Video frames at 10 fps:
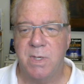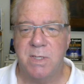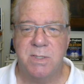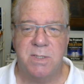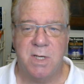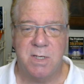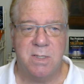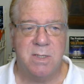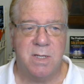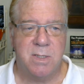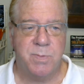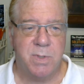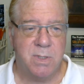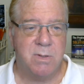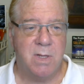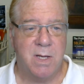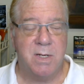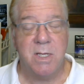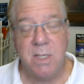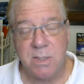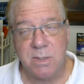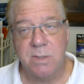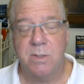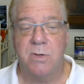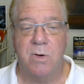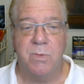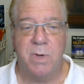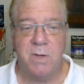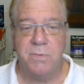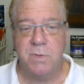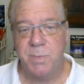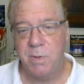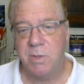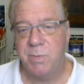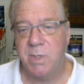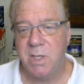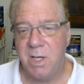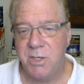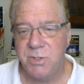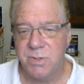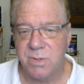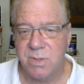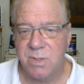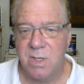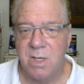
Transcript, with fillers: has stated that the pineal gland is the doorway for spirit communications.